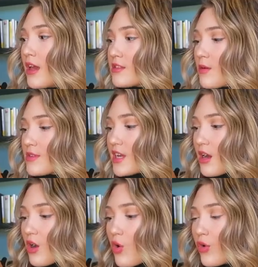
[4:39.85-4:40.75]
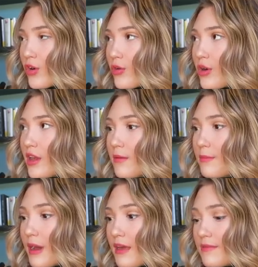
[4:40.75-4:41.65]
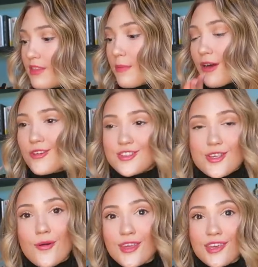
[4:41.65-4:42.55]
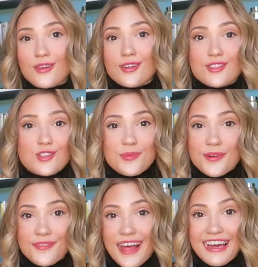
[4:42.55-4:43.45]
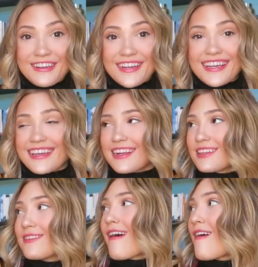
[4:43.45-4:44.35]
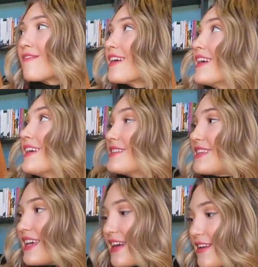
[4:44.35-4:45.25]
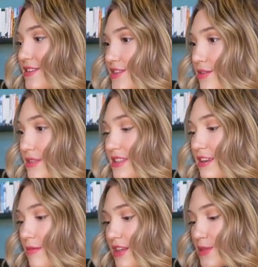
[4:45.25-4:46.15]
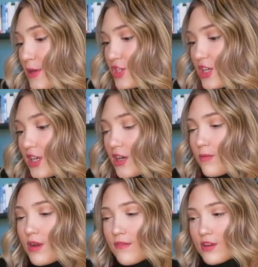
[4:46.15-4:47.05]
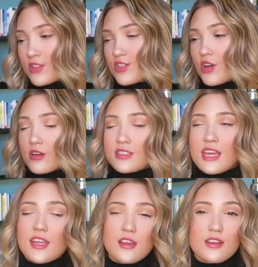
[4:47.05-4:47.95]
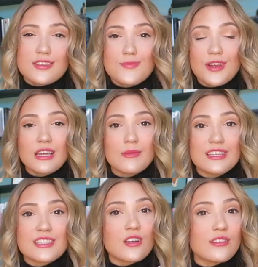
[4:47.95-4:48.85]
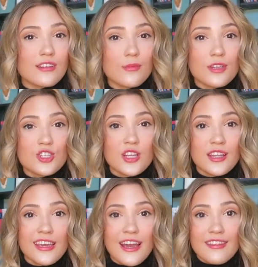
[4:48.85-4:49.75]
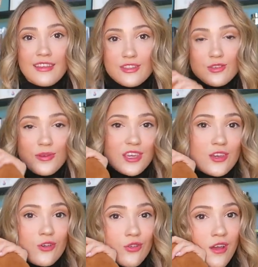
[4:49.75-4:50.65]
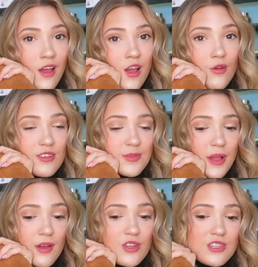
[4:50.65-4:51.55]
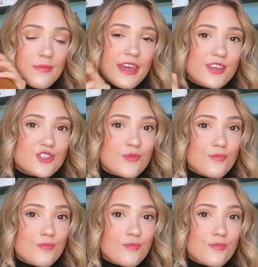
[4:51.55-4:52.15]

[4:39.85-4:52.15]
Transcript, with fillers: is almost like a corduroy, but the belt is so cute. It's super flattering, and I love tan, and so this is going to be especially good whenever it starts getting into the spring, but it's still a little bit chilly. I think this will be cute with some high-waisted pants.